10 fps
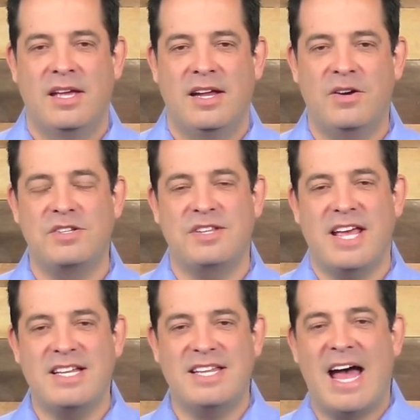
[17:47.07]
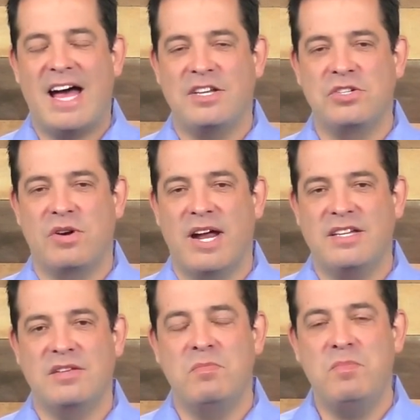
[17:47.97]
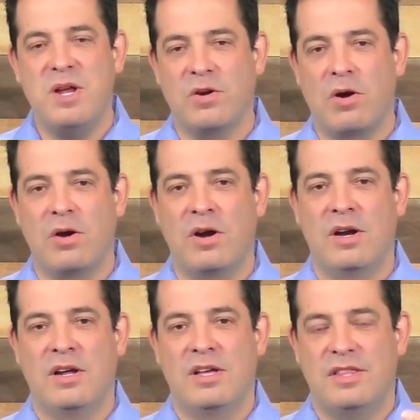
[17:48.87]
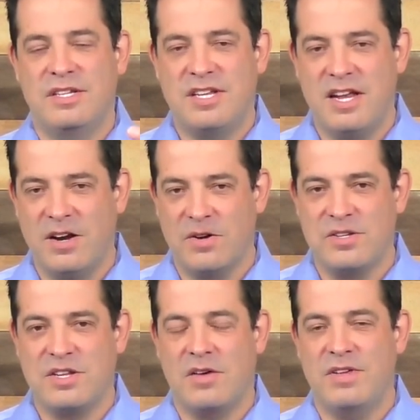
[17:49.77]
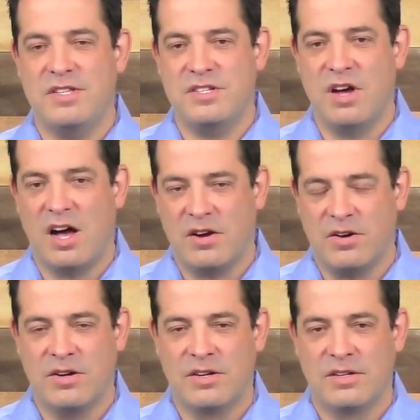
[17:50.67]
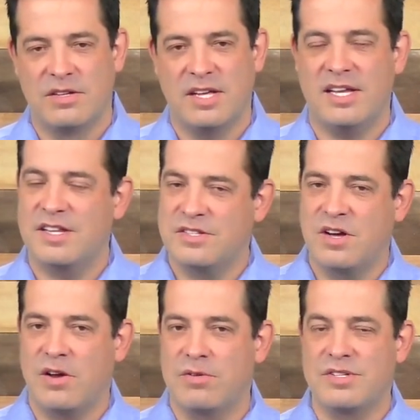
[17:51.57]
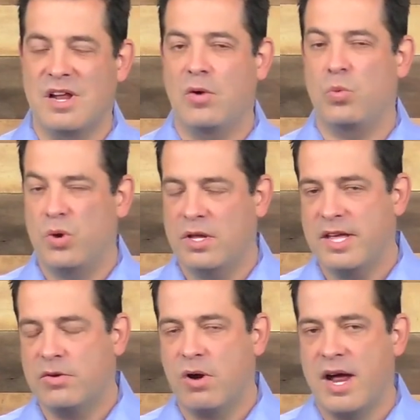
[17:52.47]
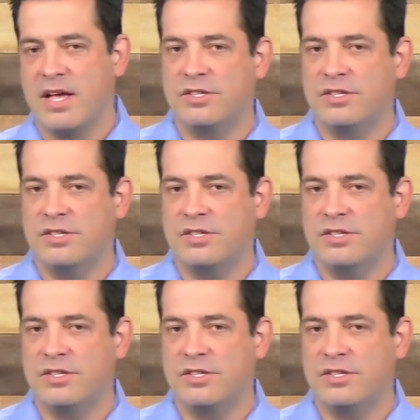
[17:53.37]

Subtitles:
Here's a dad trying to mirror the tears of his daughter, and his daughter is not really crying.